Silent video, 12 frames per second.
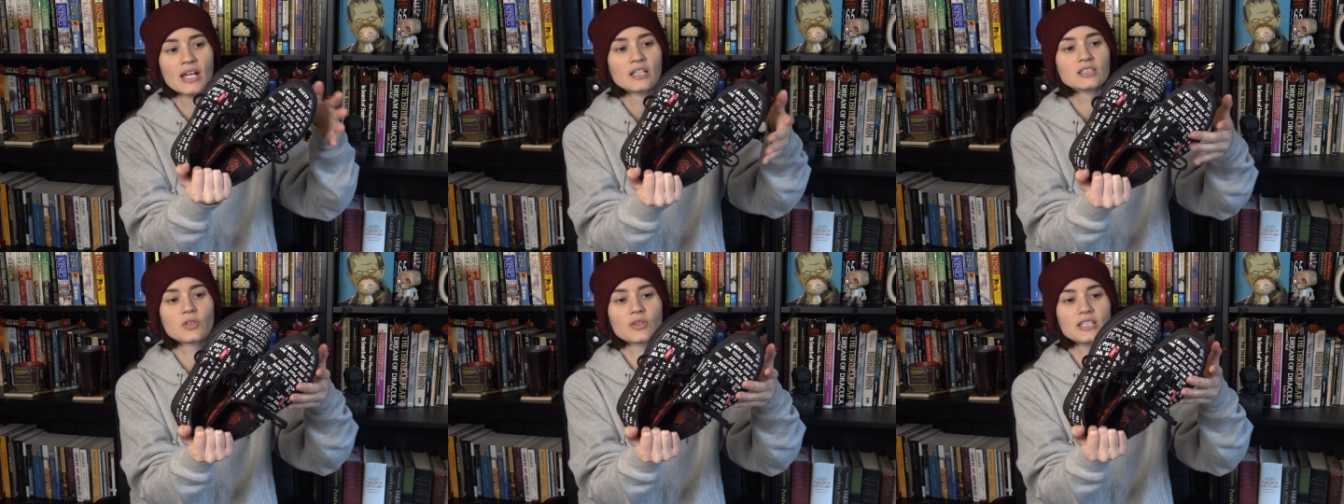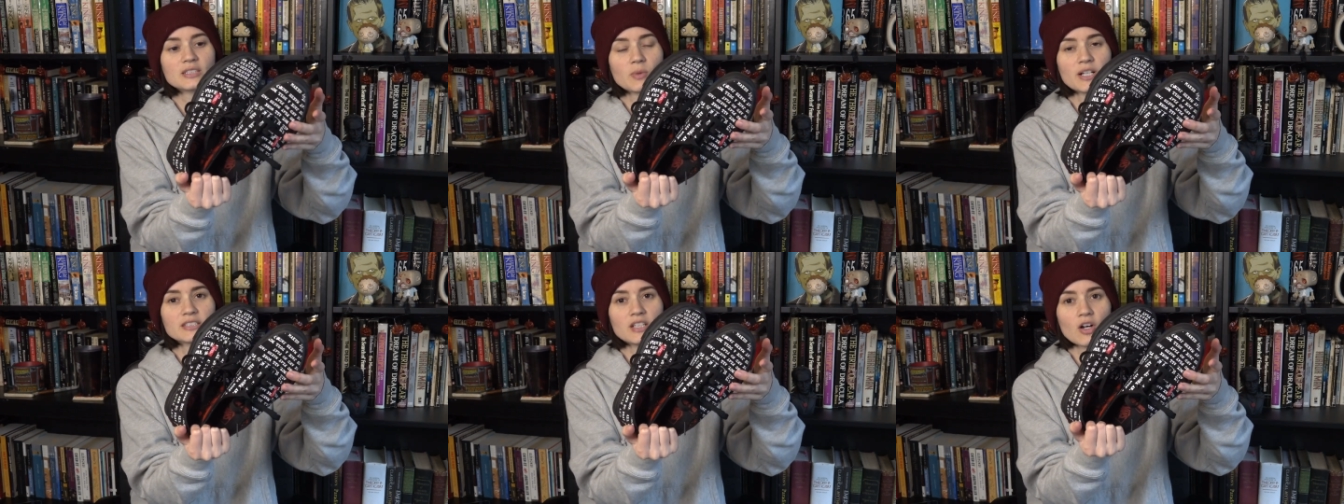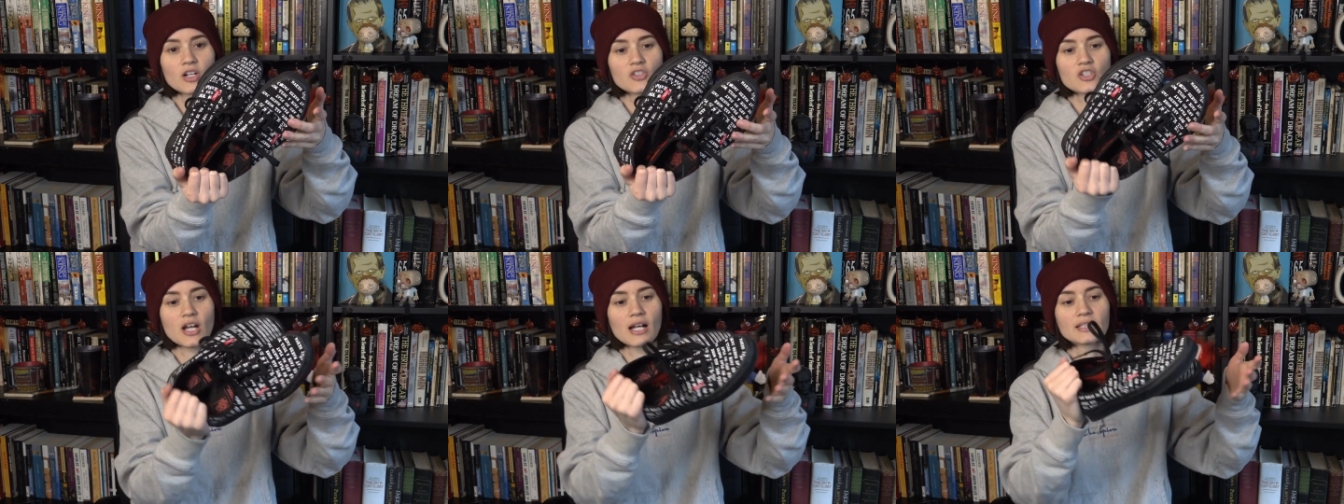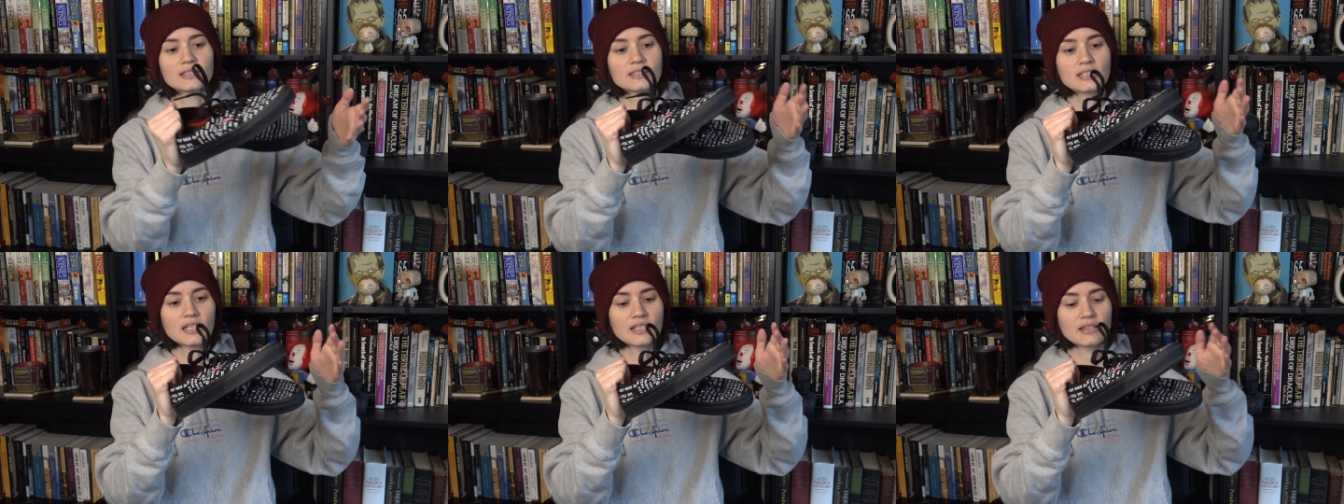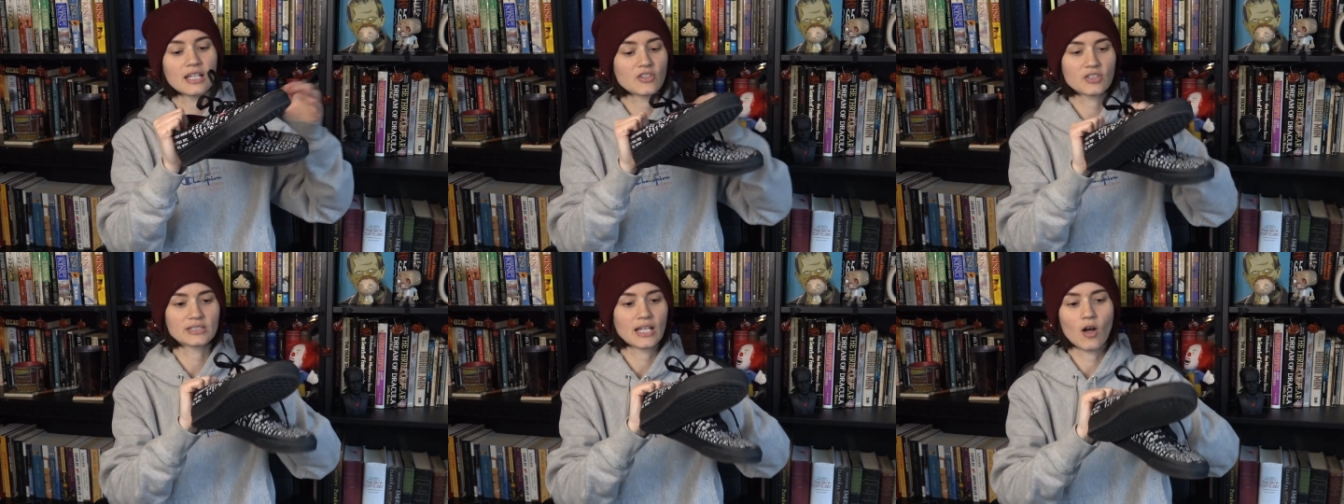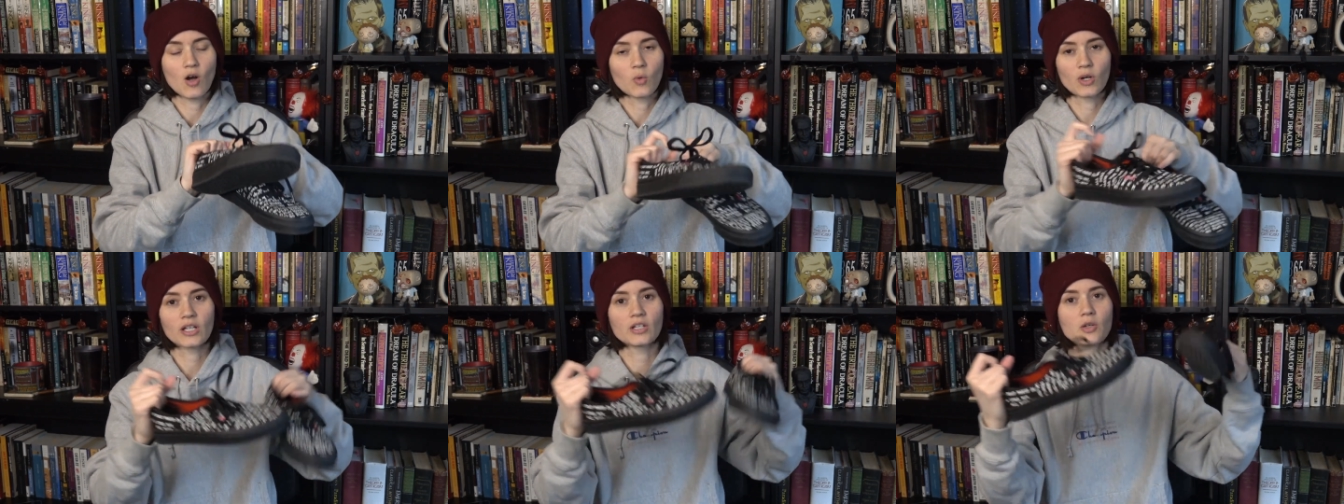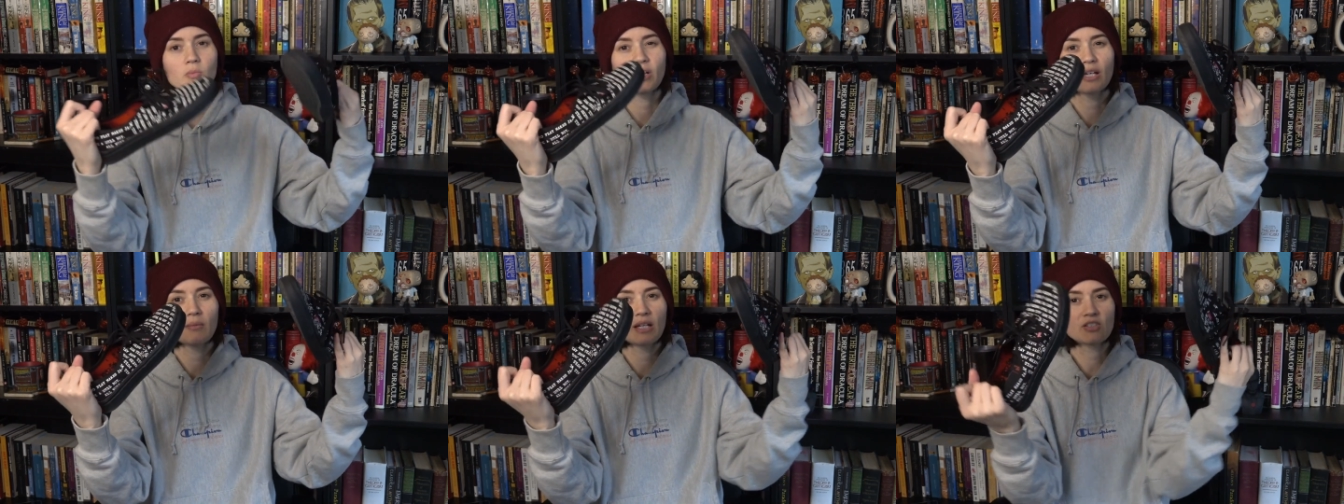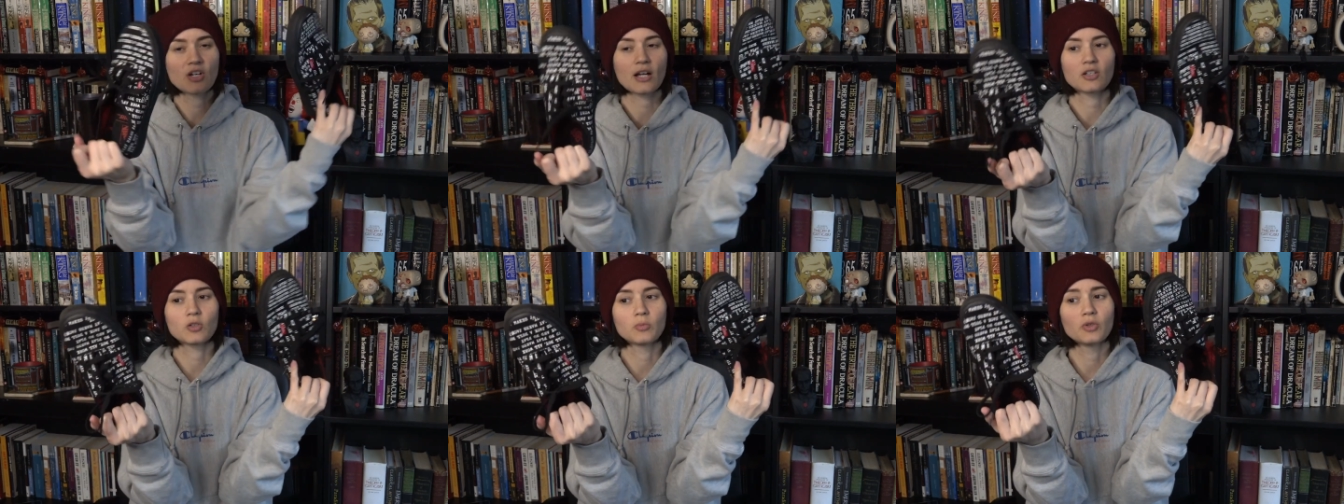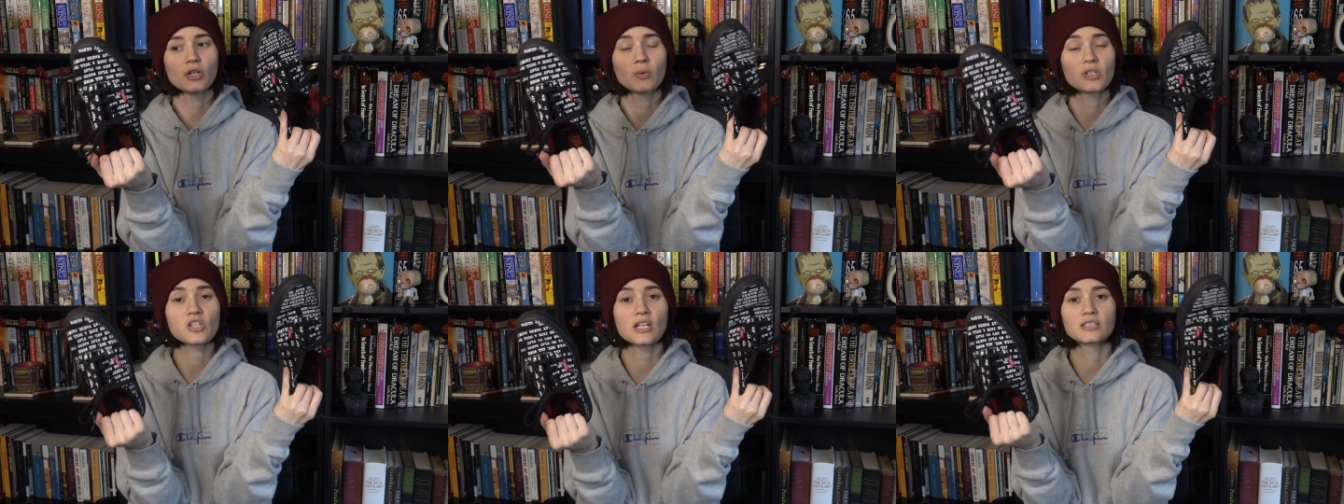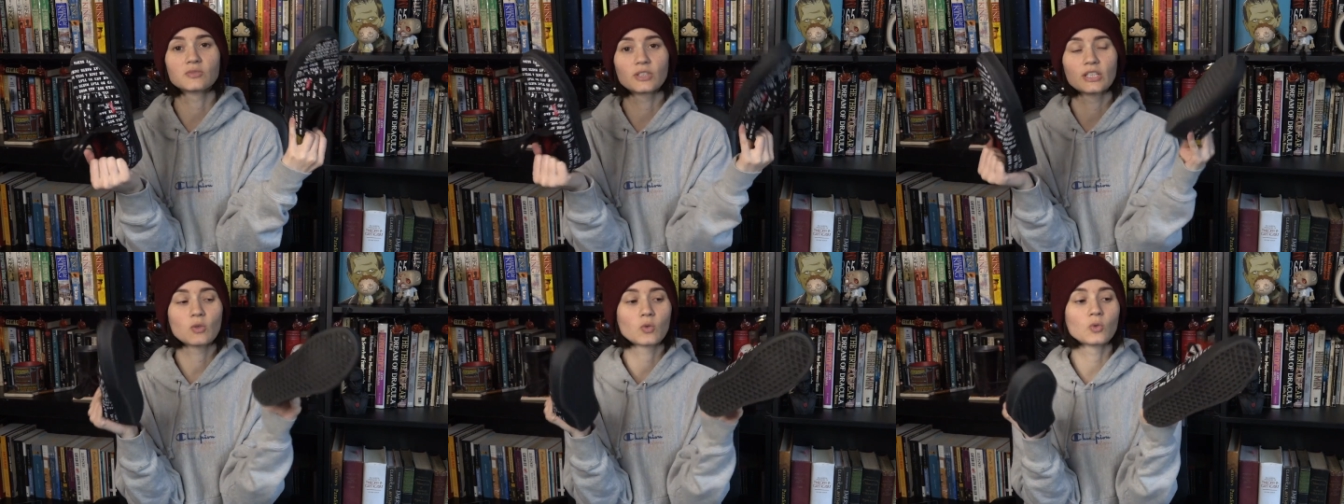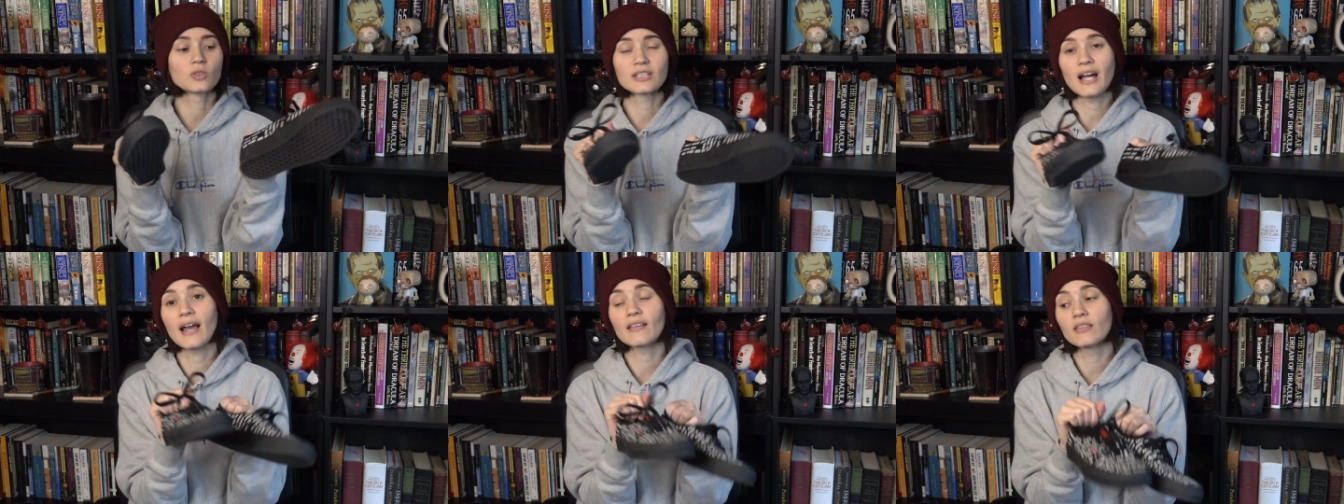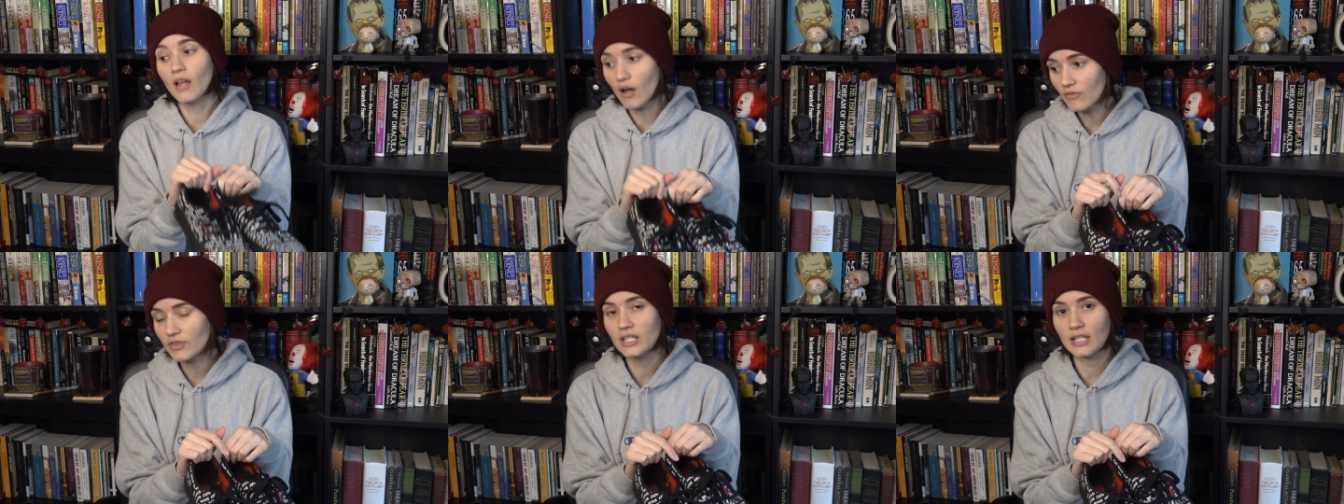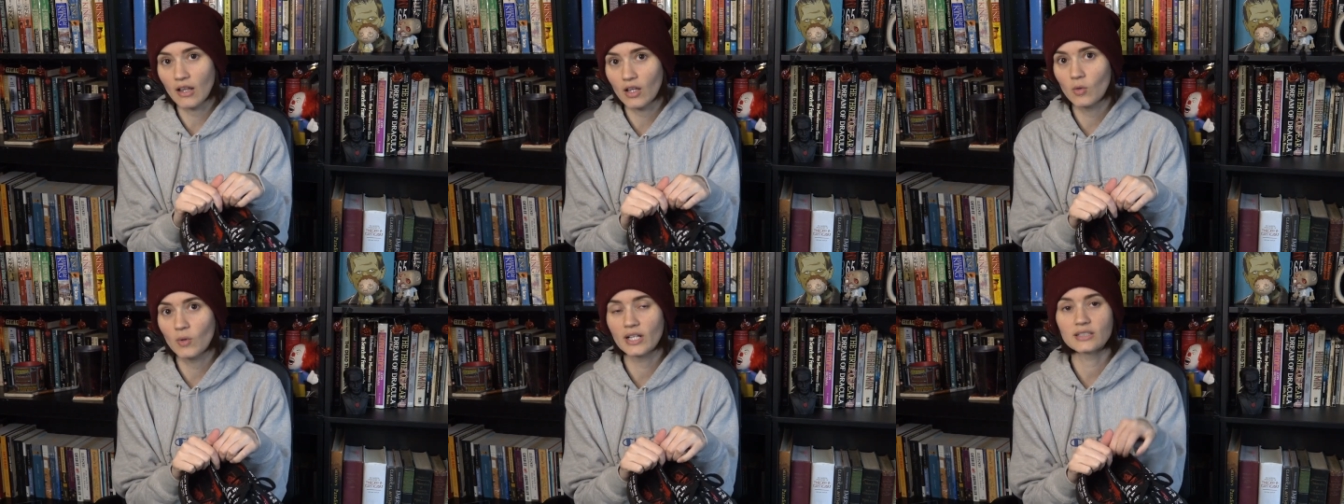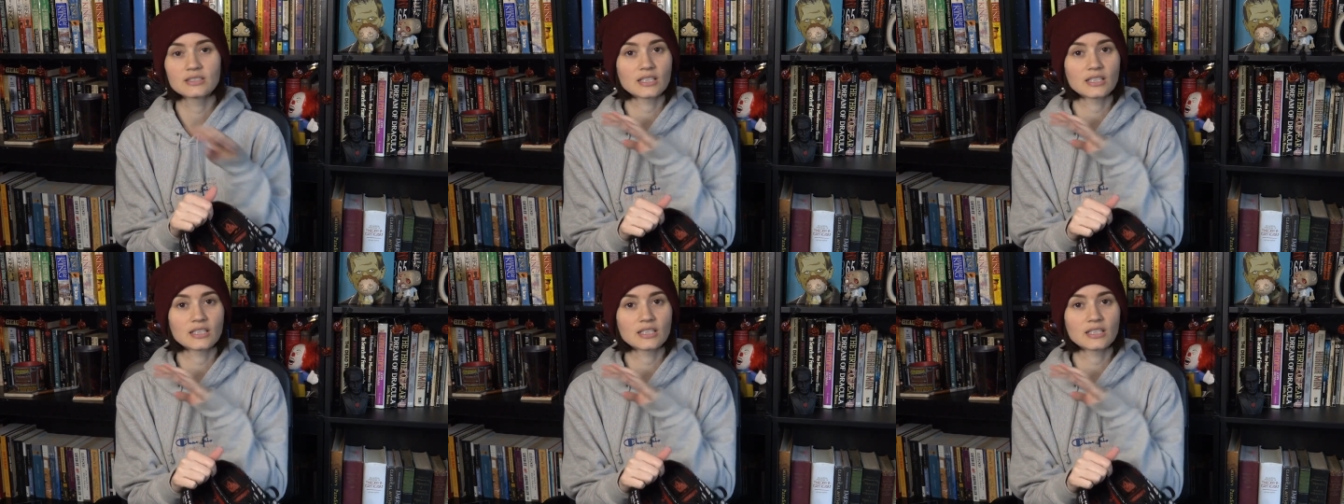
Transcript: So these ones are just, they just say all work and no play makes Jack a dull boy, which is really cool. I love the yellow ones.